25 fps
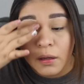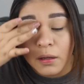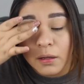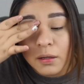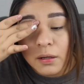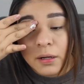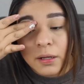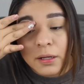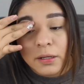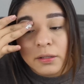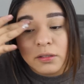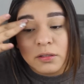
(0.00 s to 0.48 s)
And
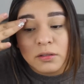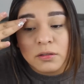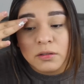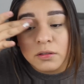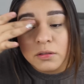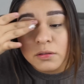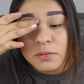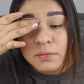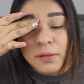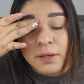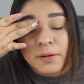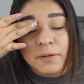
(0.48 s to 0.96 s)
I just
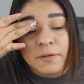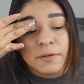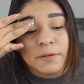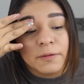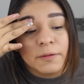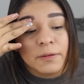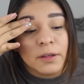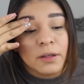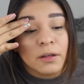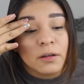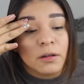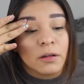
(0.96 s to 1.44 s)
use my
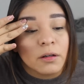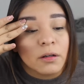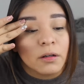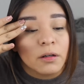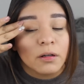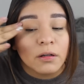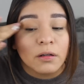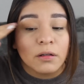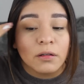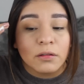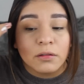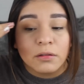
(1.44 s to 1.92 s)
finger
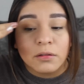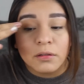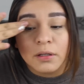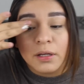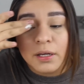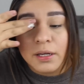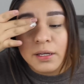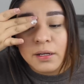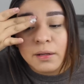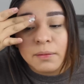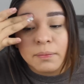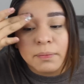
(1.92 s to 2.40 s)
to
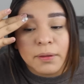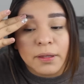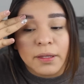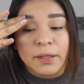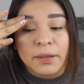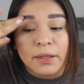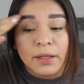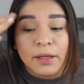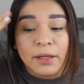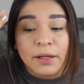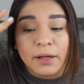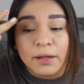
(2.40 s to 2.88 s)
kind of
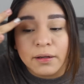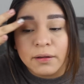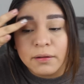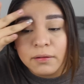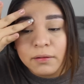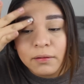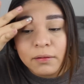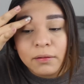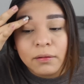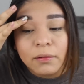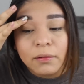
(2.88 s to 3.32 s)
blend that out.